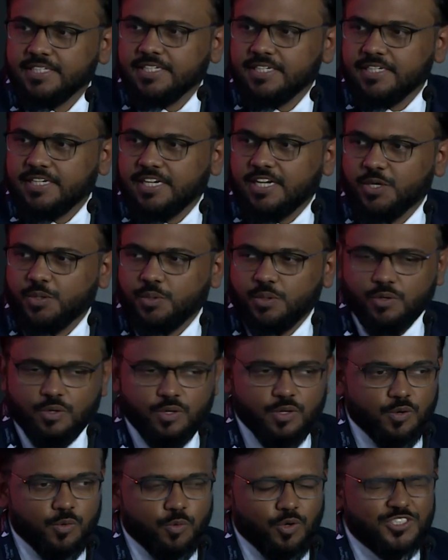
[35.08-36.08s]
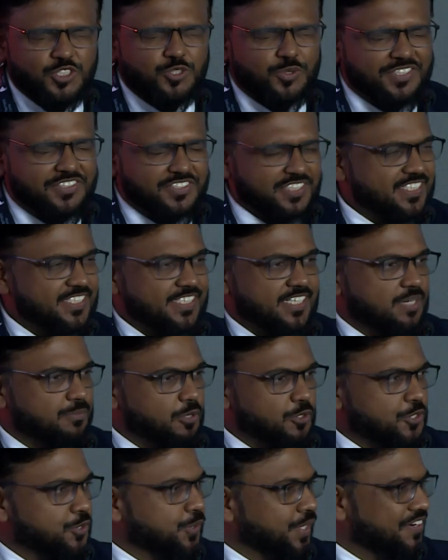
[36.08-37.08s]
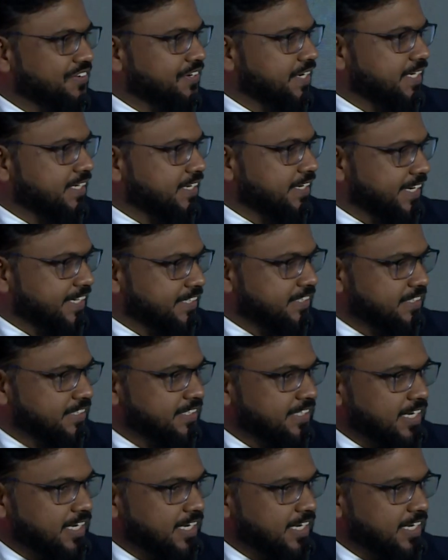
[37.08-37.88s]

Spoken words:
Now, what's so interesting about UAE Trade Connect?